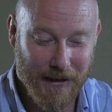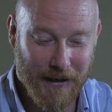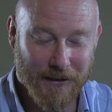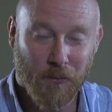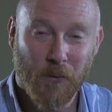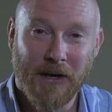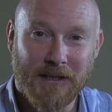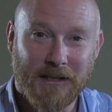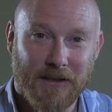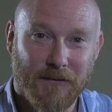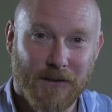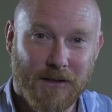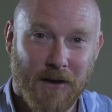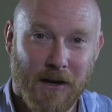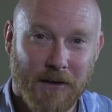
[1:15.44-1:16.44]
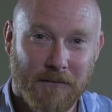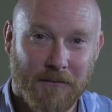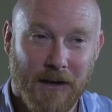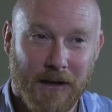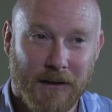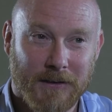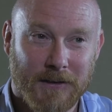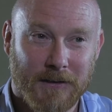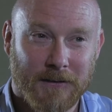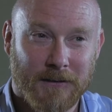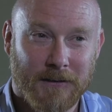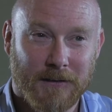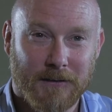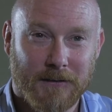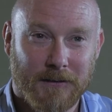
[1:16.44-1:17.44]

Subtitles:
And I waited for side effects, and